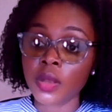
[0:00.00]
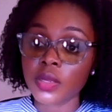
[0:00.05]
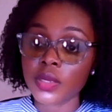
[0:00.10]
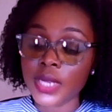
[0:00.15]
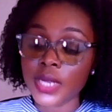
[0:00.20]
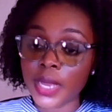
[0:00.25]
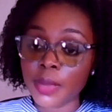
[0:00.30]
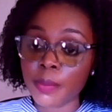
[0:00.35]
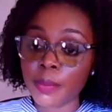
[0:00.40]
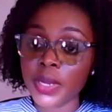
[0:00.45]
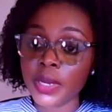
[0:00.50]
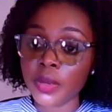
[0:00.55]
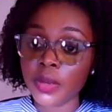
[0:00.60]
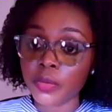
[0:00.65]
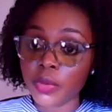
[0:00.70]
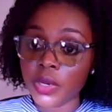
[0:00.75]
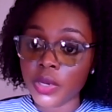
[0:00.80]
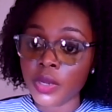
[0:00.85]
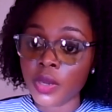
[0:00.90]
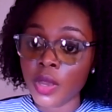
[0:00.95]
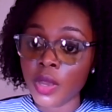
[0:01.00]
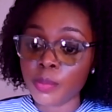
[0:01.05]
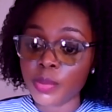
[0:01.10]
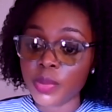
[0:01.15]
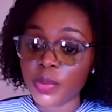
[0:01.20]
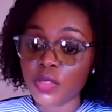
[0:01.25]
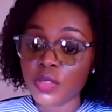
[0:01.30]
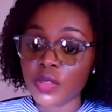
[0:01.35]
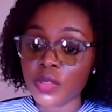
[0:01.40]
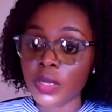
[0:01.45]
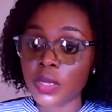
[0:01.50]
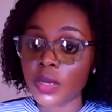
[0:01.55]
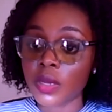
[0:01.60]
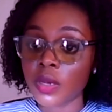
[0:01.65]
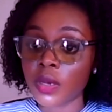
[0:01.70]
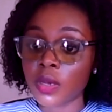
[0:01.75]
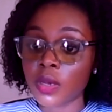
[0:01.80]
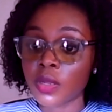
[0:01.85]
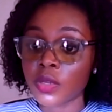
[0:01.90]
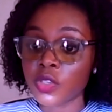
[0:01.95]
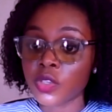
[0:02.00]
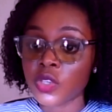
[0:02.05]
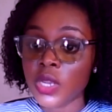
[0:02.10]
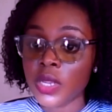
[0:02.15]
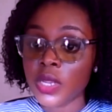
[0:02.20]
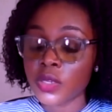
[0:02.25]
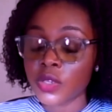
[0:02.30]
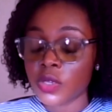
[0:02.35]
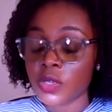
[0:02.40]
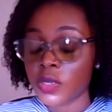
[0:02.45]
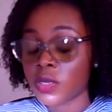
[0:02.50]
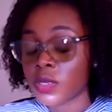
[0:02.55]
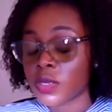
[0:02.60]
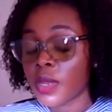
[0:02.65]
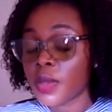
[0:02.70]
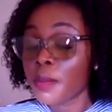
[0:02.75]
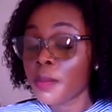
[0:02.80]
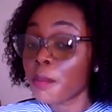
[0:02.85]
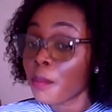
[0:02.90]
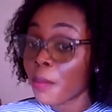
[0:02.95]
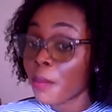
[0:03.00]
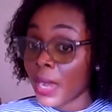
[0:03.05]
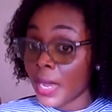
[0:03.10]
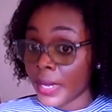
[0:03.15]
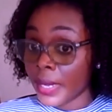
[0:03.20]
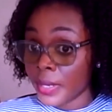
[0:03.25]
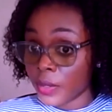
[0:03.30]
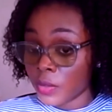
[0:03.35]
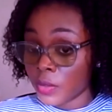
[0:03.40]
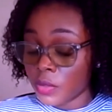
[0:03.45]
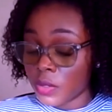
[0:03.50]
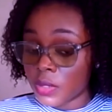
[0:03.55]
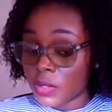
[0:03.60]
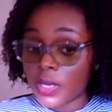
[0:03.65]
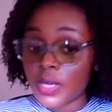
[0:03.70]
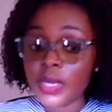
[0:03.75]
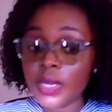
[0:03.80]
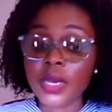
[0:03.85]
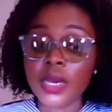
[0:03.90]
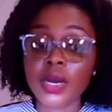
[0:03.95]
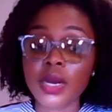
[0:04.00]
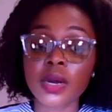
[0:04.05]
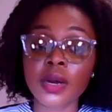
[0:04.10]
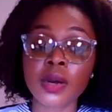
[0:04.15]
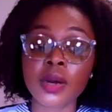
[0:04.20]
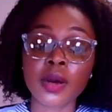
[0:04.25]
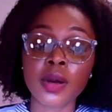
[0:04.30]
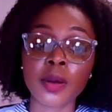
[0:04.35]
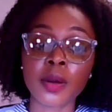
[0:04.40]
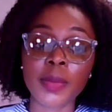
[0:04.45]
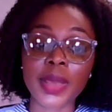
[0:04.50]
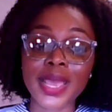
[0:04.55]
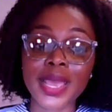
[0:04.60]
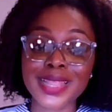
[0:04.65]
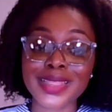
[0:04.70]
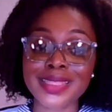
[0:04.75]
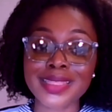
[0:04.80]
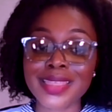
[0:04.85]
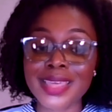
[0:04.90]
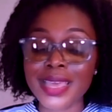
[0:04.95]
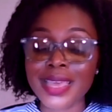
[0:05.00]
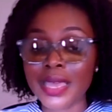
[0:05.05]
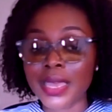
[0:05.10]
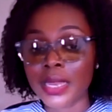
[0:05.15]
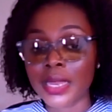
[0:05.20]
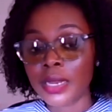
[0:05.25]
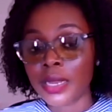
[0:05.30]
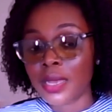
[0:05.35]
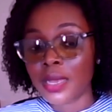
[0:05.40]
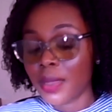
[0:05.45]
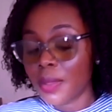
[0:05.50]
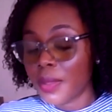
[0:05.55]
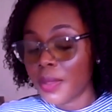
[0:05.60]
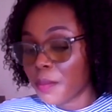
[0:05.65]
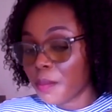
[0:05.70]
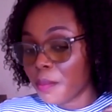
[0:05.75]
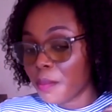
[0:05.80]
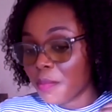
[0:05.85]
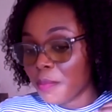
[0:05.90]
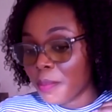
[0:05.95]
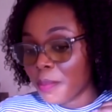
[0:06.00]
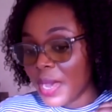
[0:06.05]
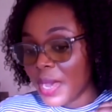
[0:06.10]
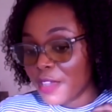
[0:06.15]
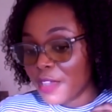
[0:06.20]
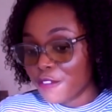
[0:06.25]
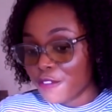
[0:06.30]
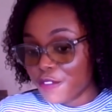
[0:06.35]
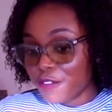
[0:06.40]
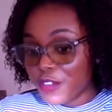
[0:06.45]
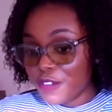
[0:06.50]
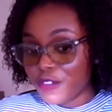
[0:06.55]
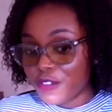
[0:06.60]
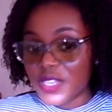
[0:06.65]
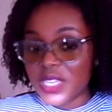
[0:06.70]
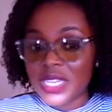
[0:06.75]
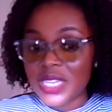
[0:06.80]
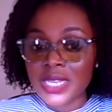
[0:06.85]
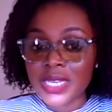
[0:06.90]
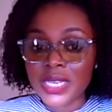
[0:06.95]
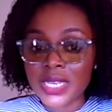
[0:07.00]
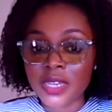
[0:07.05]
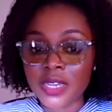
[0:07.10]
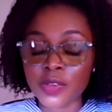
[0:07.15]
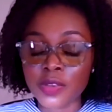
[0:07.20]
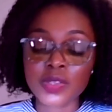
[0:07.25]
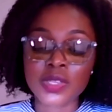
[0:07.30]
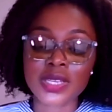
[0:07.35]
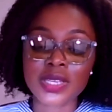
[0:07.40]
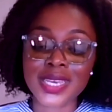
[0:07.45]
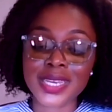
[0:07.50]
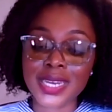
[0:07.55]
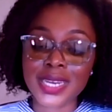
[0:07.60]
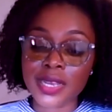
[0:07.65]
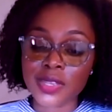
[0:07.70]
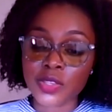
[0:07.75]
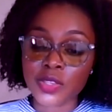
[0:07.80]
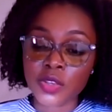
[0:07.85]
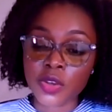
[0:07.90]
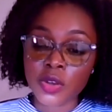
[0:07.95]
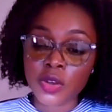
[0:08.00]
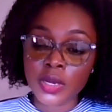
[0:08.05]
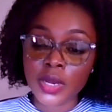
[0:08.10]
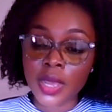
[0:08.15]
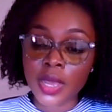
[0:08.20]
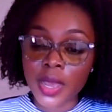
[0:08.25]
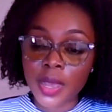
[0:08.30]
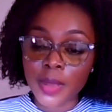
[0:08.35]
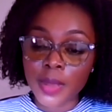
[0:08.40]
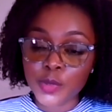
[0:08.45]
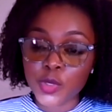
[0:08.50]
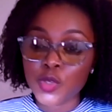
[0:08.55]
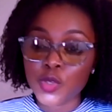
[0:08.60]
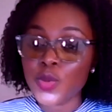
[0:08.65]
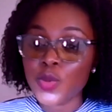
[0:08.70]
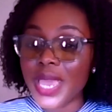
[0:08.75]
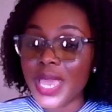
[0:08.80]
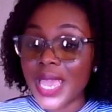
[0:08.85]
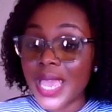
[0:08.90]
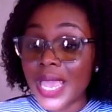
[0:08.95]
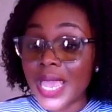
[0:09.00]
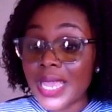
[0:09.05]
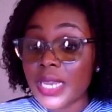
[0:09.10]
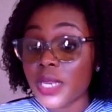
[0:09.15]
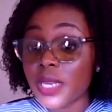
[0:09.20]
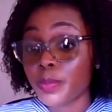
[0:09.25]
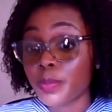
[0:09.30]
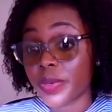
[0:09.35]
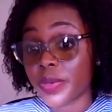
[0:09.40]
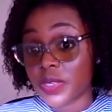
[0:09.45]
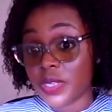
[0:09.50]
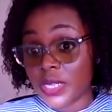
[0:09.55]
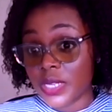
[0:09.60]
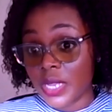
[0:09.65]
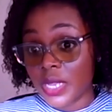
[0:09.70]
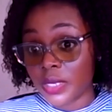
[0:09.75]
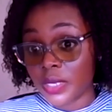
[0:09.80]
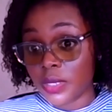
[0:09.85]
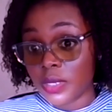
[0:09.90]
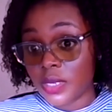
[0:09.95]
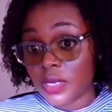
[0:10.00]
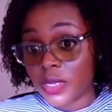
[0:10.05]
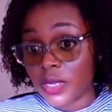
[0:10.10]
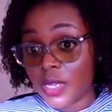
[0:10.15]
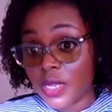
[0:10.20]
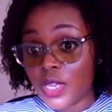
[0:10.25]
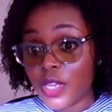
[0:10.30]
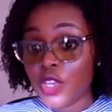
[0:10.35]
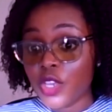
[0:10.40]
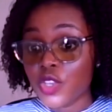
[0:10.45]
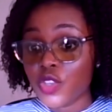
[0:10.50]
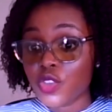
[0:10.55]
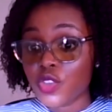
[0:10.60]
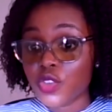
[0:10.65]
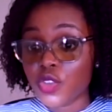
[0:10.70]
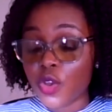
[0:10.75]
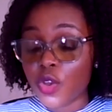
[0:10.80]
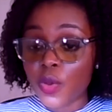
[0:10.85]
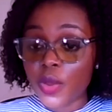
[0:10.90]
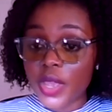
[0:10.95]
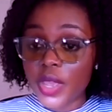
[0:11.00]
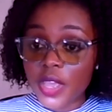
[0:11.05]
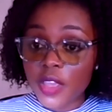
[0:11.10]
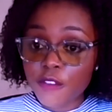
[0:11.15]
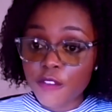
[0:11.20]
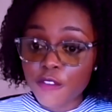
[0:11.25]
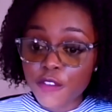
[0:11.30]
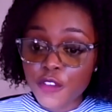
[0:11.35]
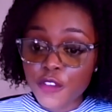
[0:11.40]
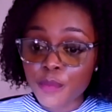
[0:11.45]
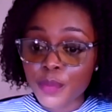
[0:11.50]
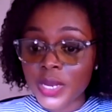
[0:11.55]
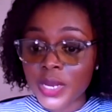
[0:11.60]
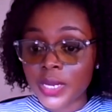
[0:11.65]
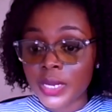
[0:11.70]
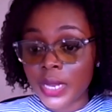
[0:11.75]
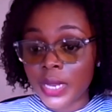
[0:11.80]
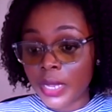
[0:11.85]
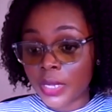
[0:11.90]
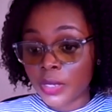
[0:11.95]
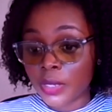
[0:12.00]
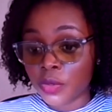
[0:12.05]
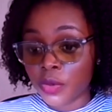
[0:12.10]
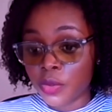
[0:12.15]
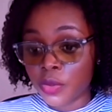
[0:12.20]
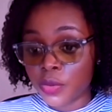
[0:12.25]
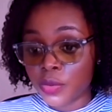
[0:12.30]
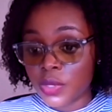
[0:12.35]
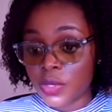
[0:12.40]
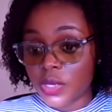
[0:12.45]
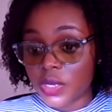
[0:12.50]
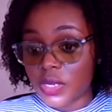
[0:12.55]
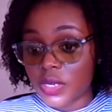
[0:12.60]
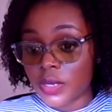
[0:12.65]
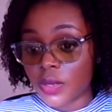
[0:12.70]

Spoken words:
diabetic retinopathy changes, mild. And then by 15 years, it has gone up to 80%. So if you've been diagnosed